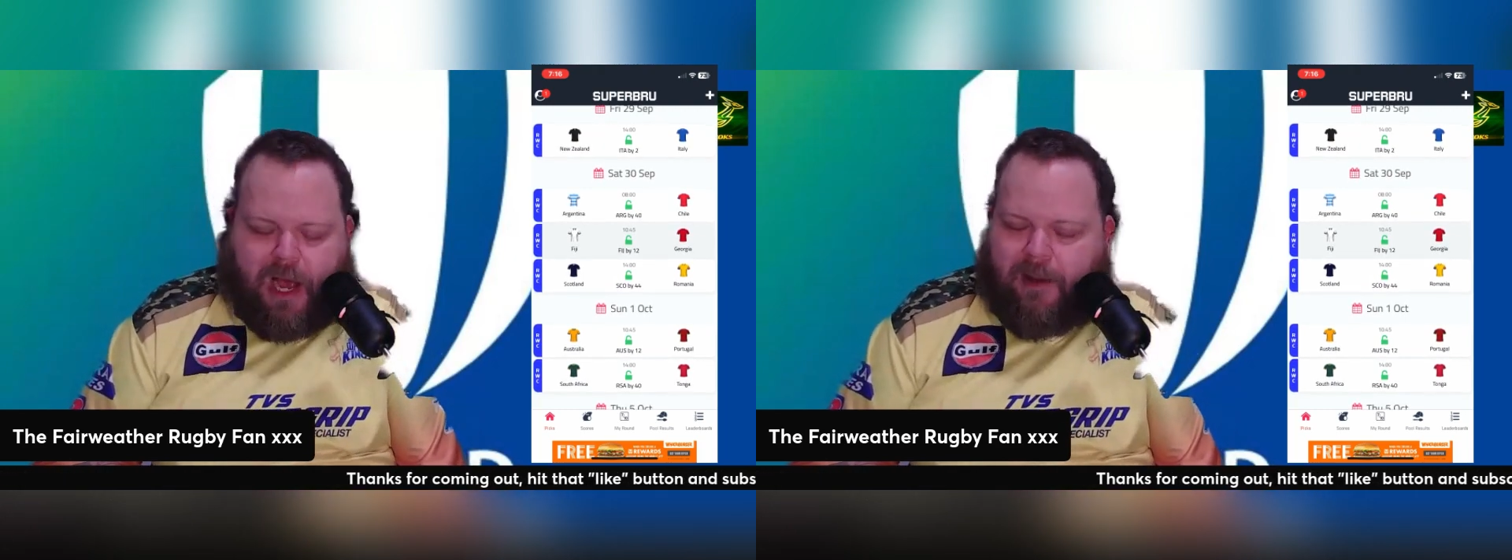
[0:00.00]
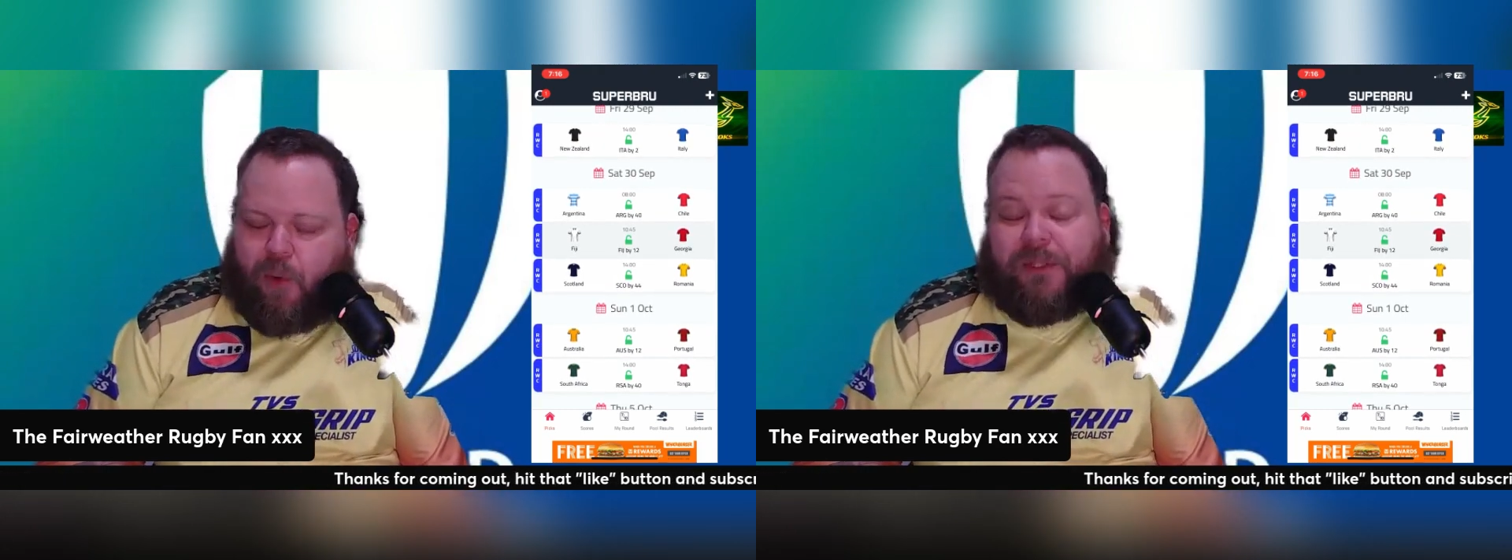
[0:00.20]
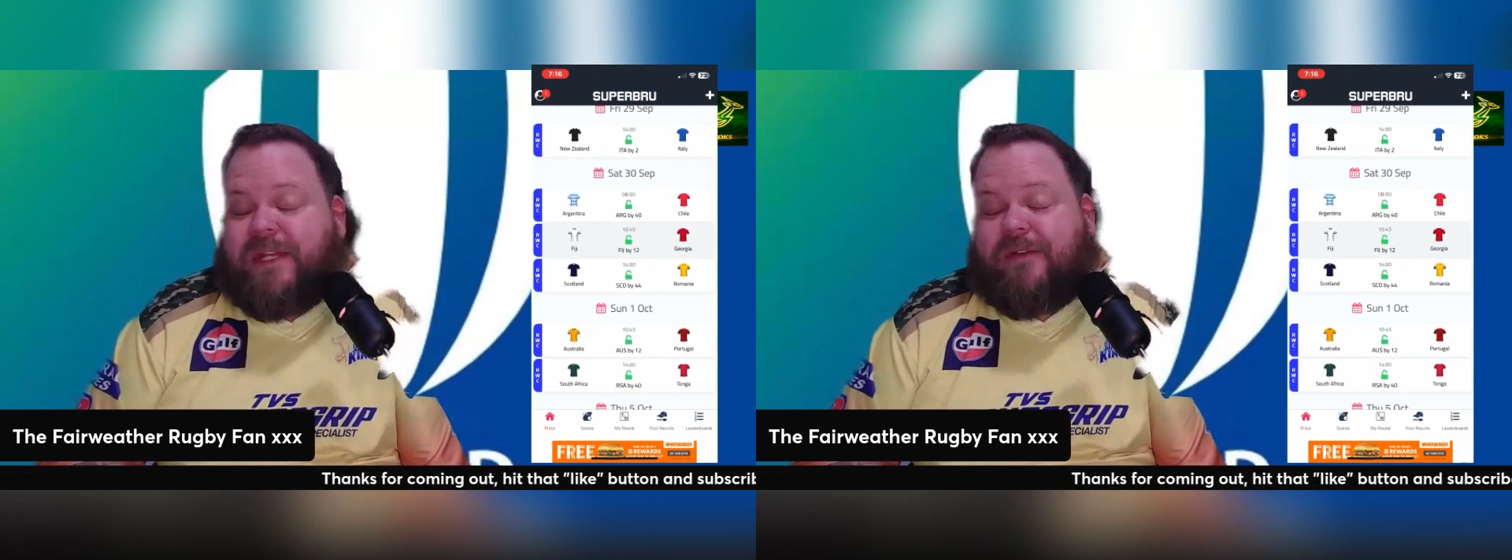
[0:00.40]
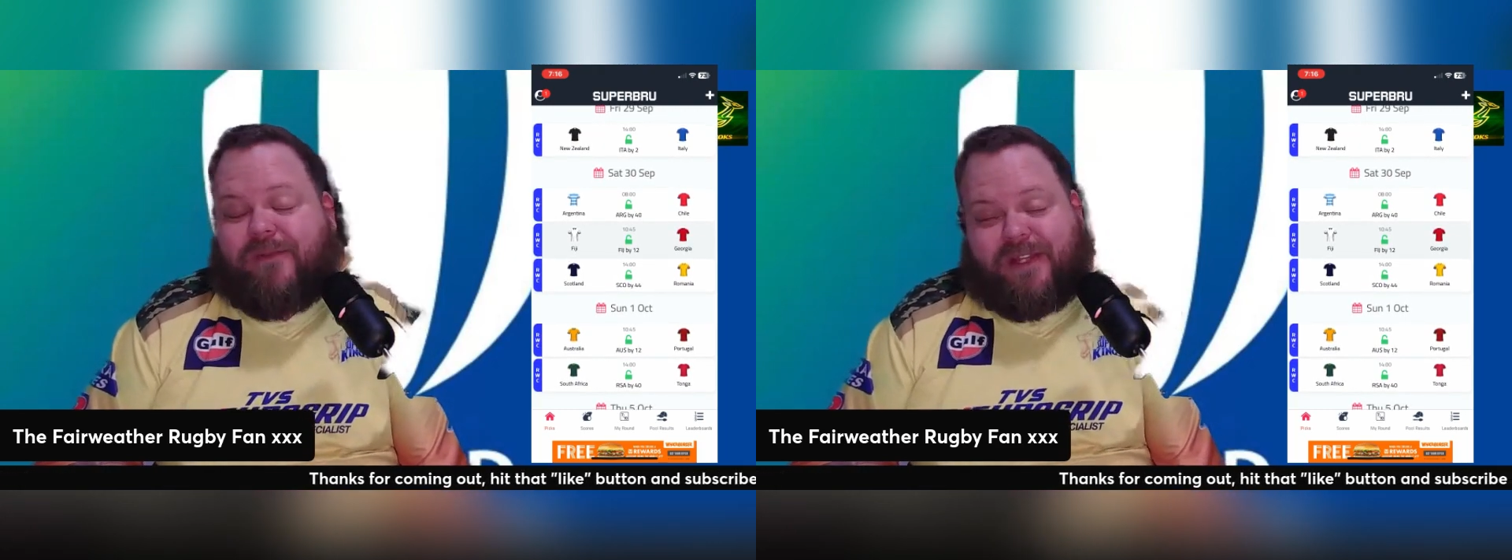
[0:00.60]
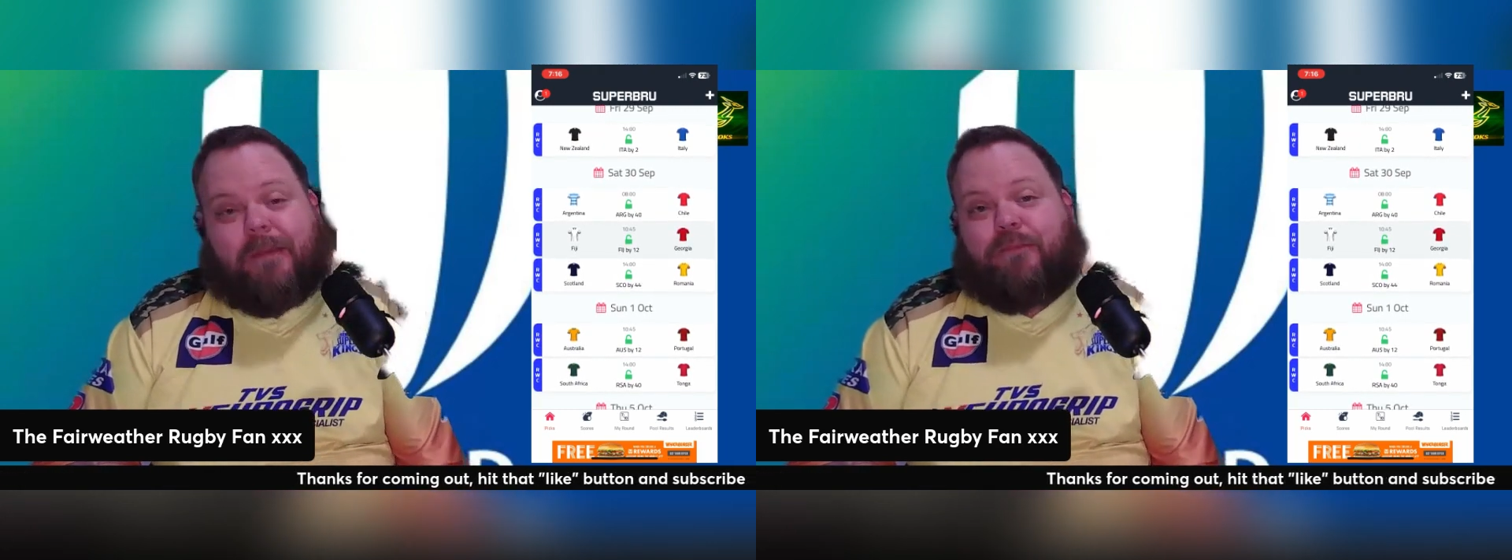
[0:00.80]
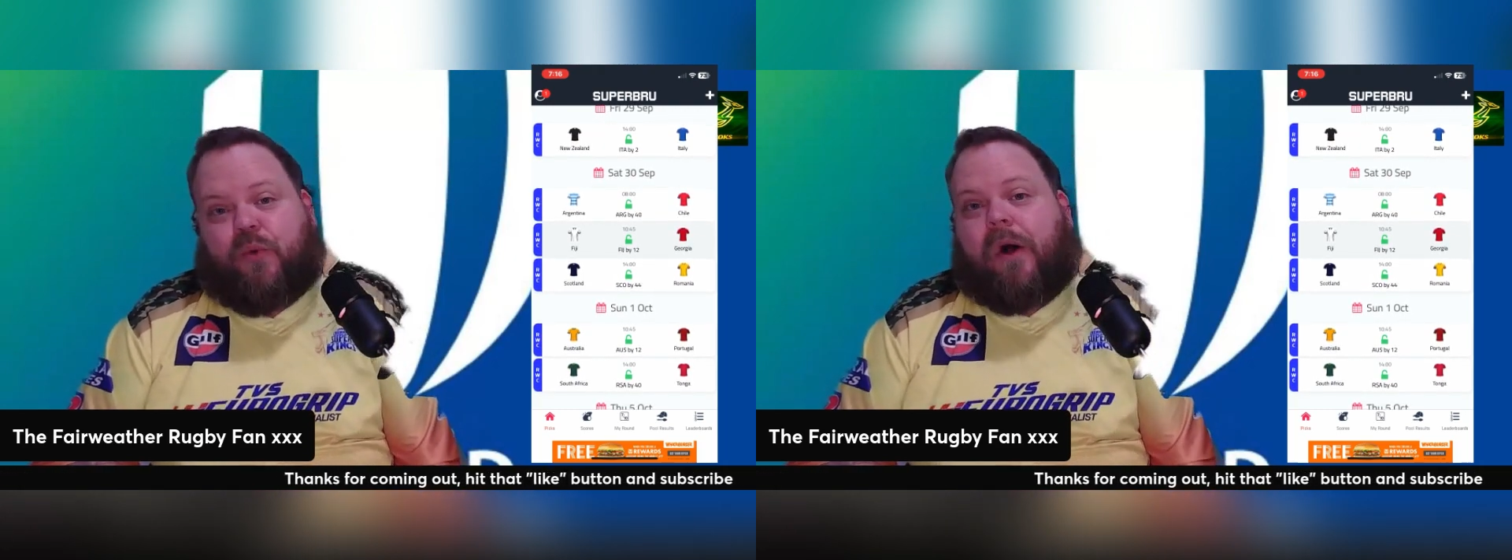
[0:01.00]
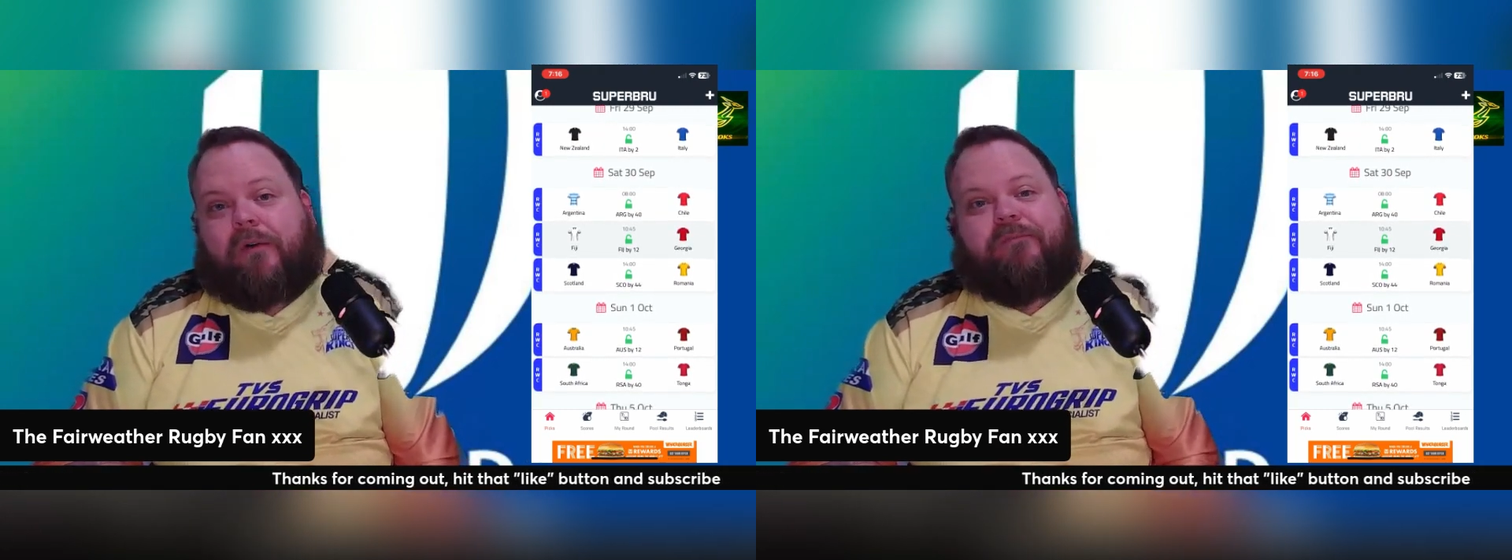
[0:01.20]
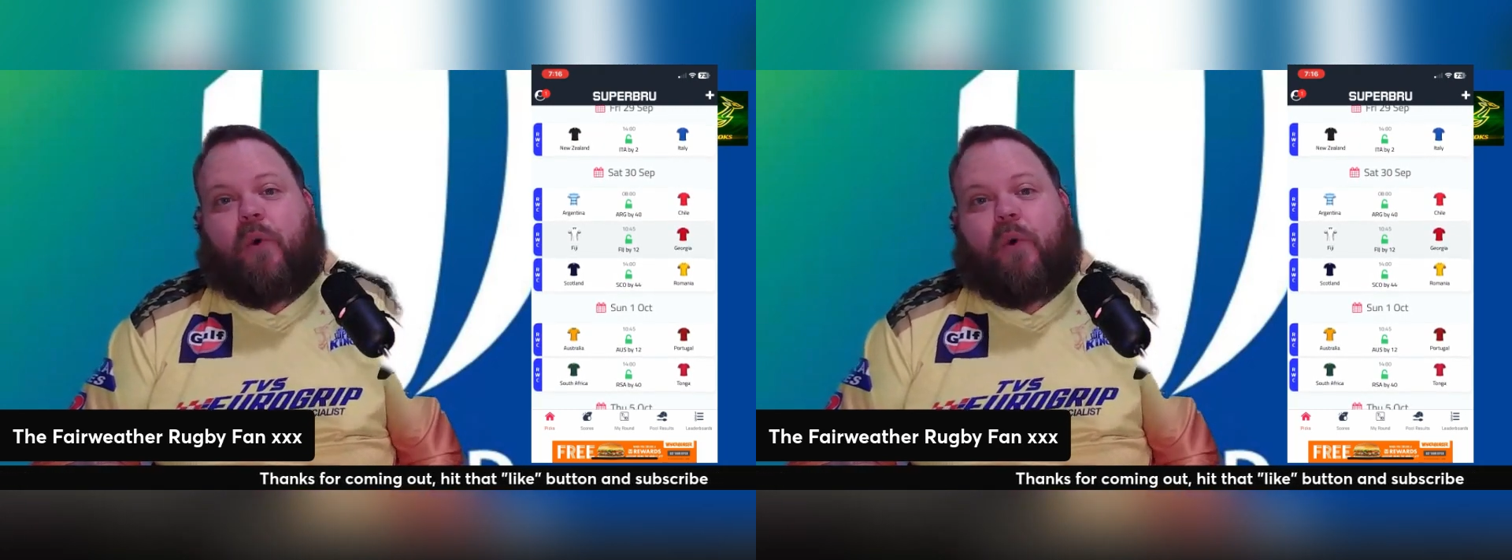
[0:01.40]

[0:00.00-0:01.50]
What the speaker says: I'm only giving them 12